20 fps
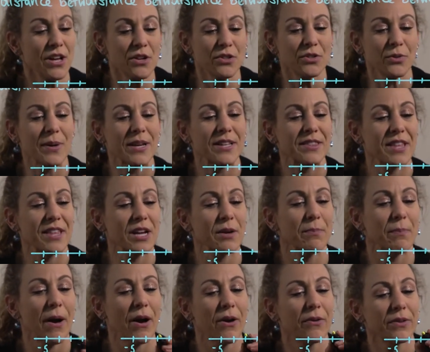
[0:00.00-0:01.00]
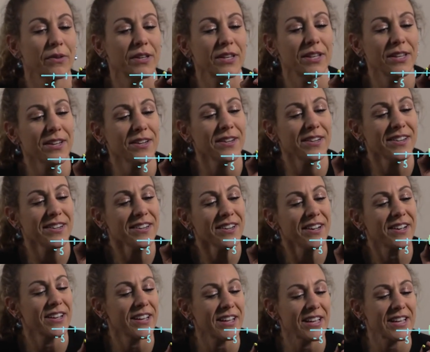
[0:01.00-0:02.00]
So we can think about here
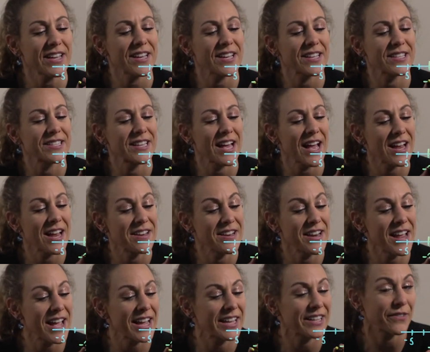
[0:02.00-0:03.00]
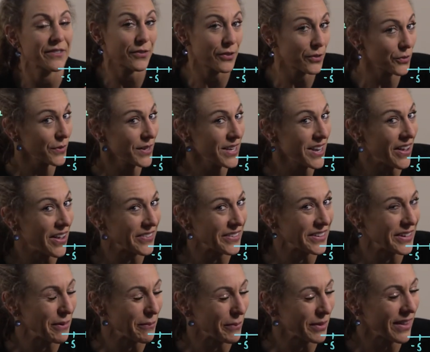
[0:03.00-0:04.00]
is negative 3 on the
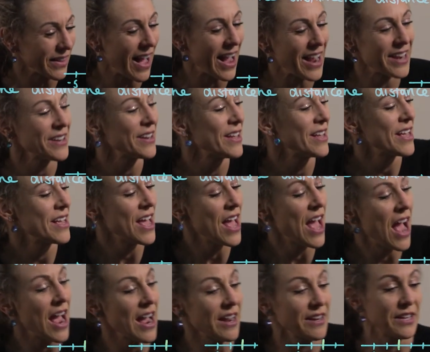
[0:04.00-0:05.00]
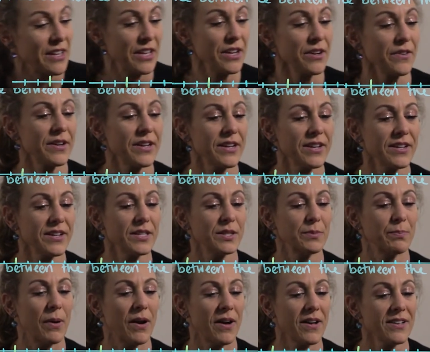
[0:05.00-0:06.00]
number line, and here is
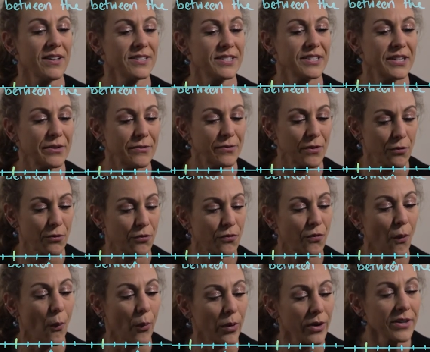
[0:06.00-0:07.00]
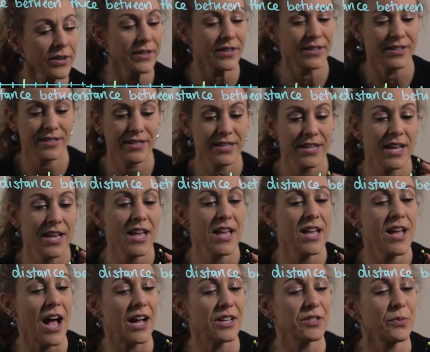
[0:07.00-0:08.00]
positive 4
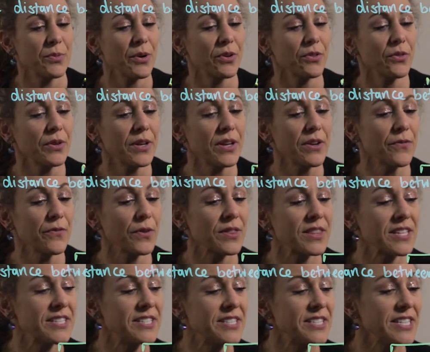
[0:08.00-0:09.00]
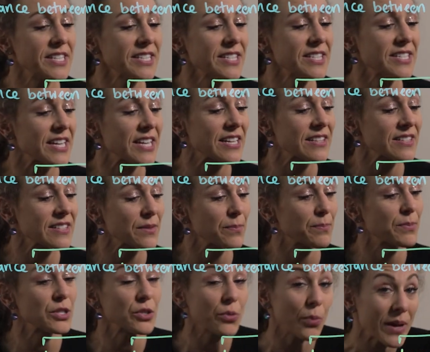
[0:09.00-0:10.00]
as we're looking for the distance
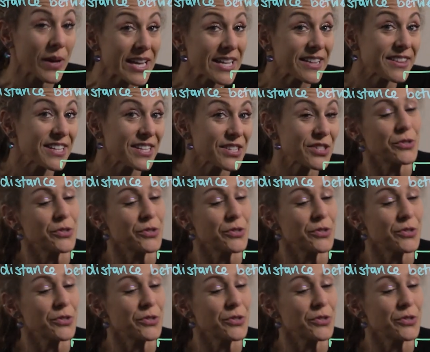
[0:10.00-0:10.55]
between these